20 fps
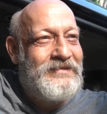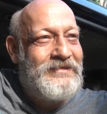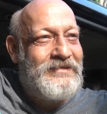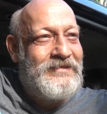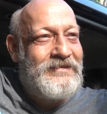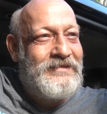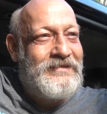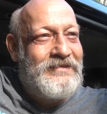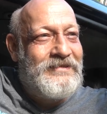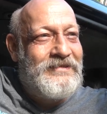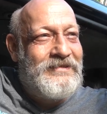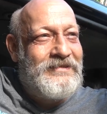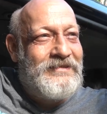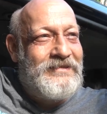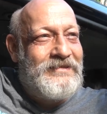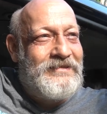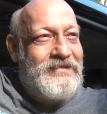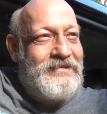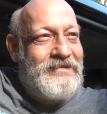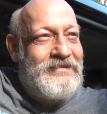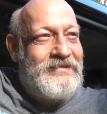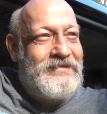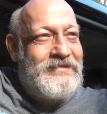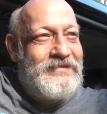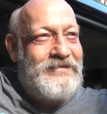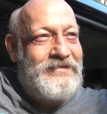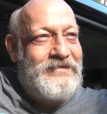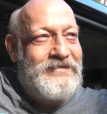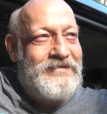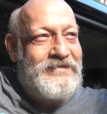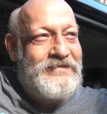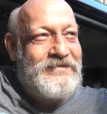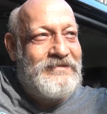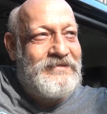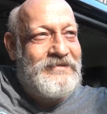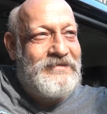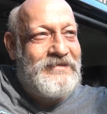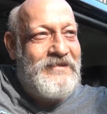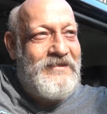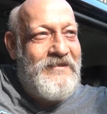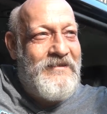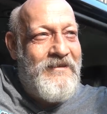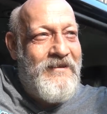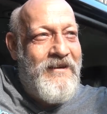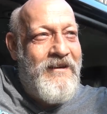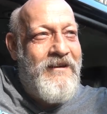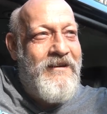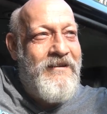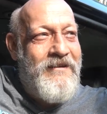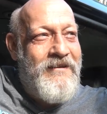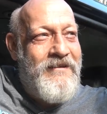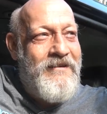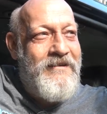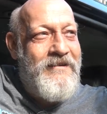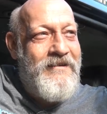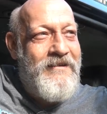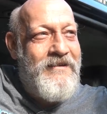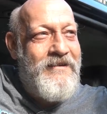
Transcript: [no speech]